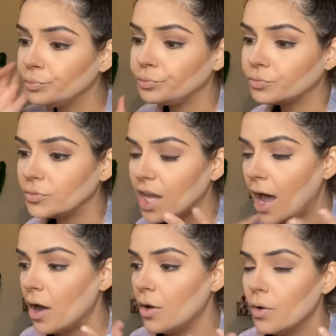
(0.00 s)

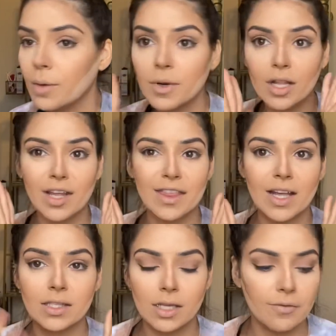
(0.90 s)
Now I'm gonna let
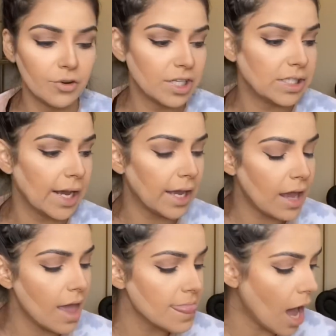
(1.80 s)
that set for a second,
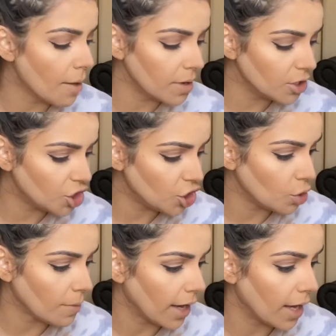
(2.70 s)
and now I'm gonna just do
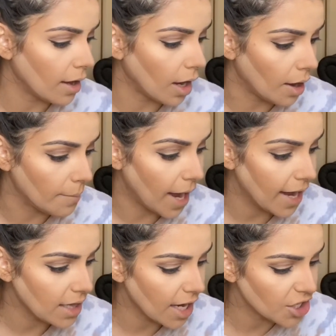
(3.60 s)
my
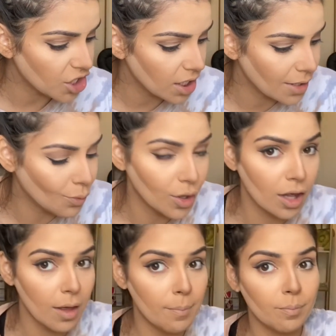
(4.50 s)
eyelashes. One
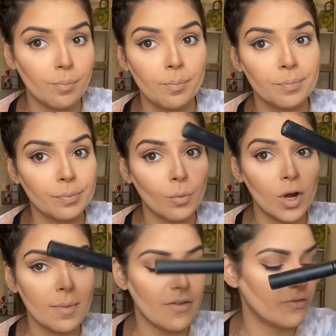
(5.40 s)
of
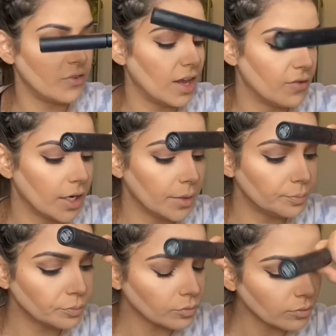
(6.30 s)
my
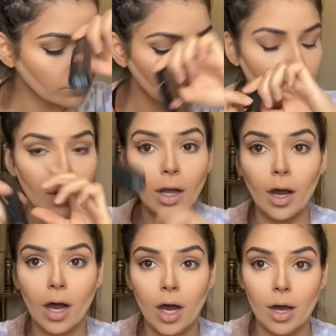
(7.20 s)
favorite
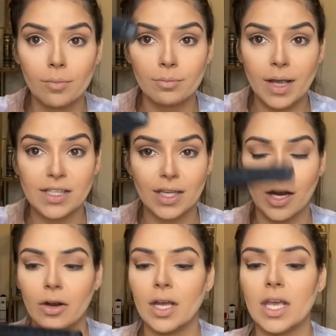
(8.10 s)

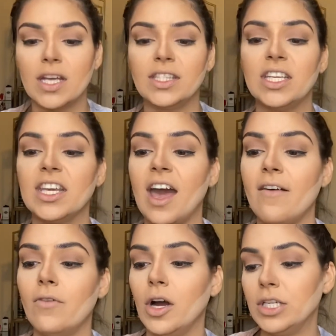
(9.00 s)
mascara is the Kat
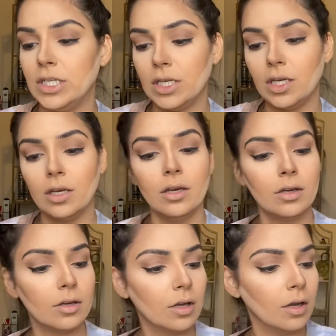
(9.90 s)
Von D
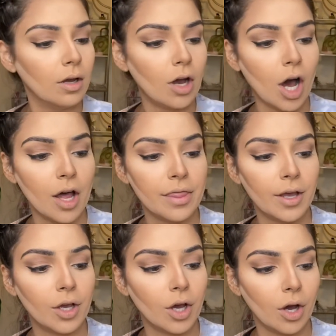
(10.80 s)
On The
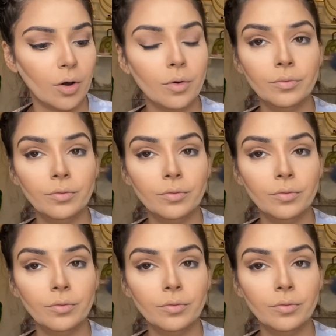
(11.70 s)
Go.